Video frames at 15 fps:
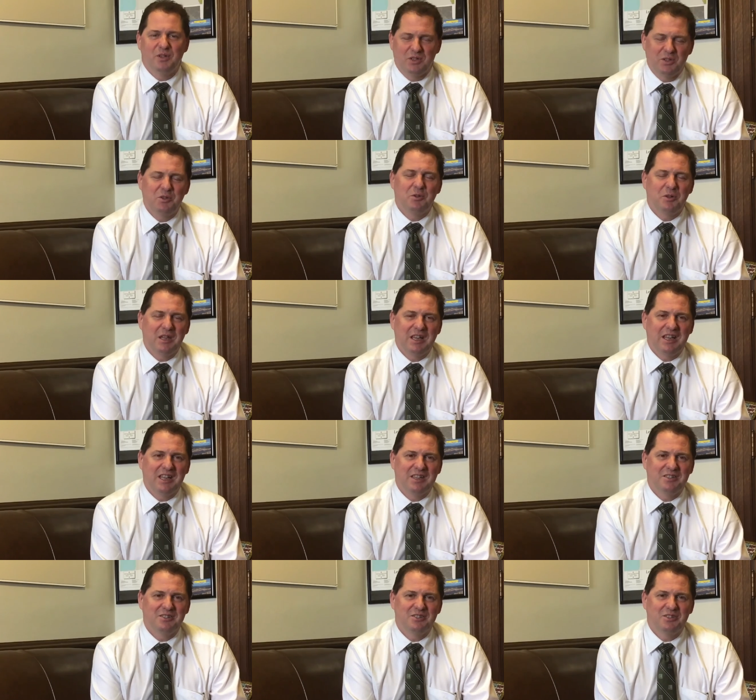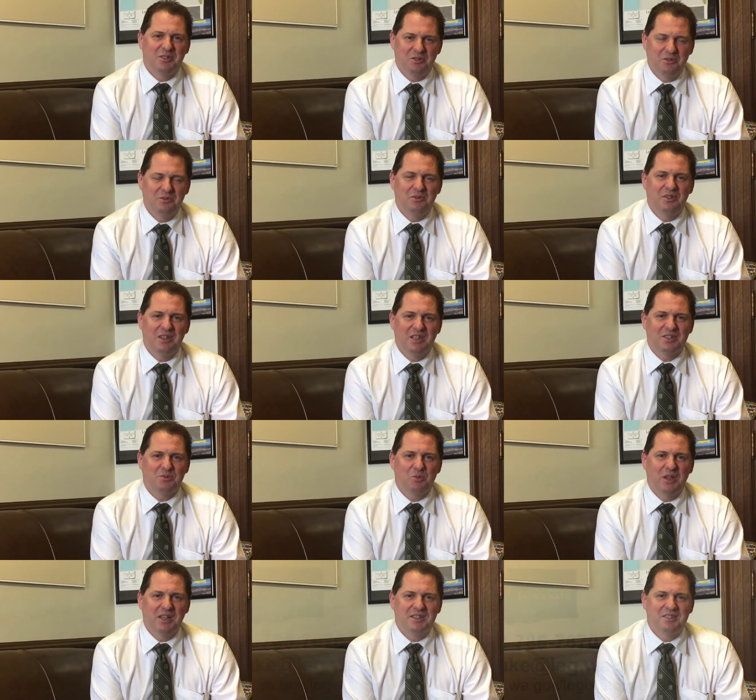for tuning in to
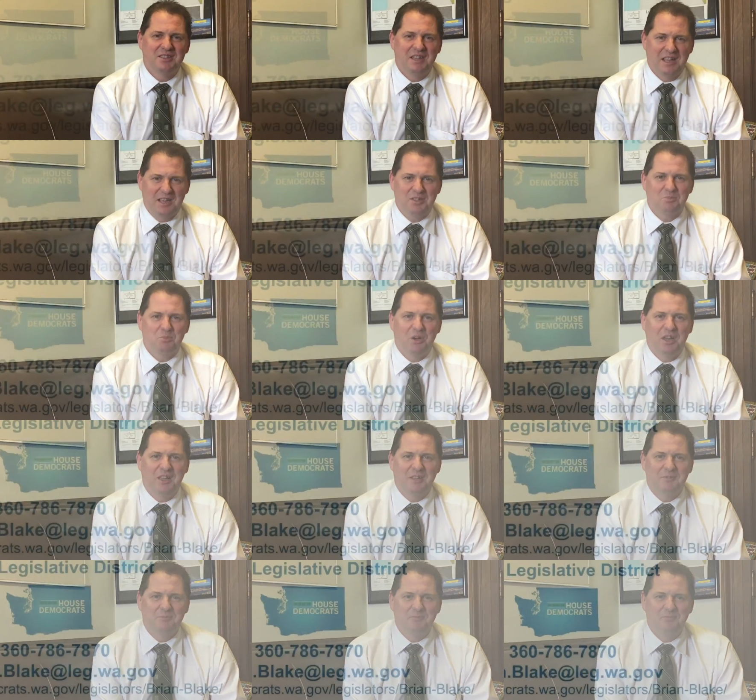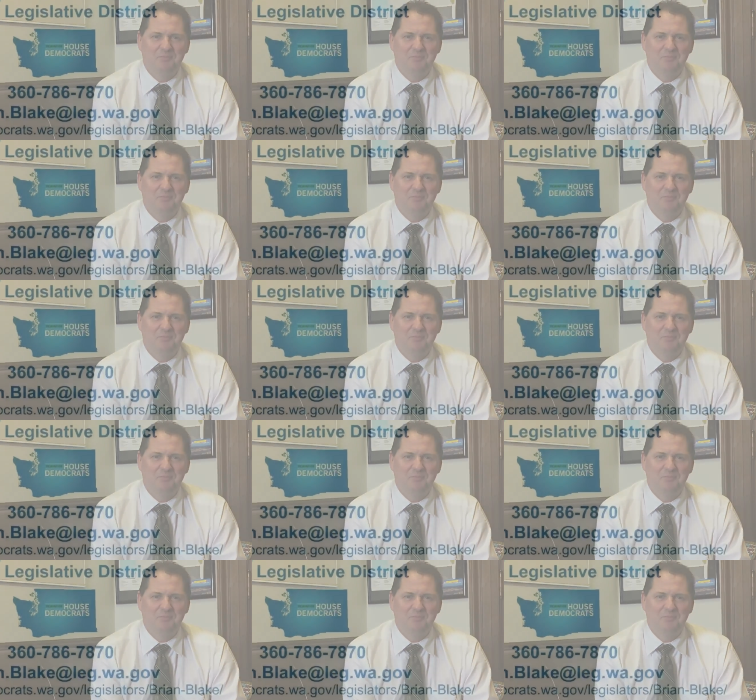this week's Ask Brian.